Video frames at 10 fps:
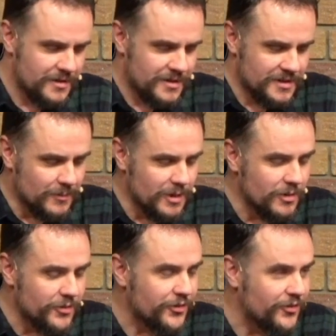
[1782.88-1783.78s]
then we will
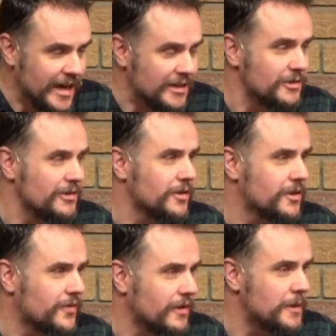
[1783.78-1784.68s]
fail the
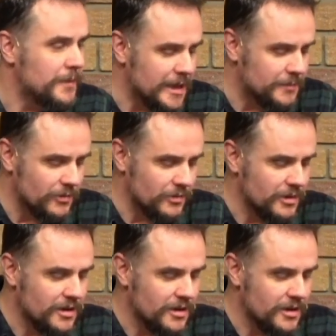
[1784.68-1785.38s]
very people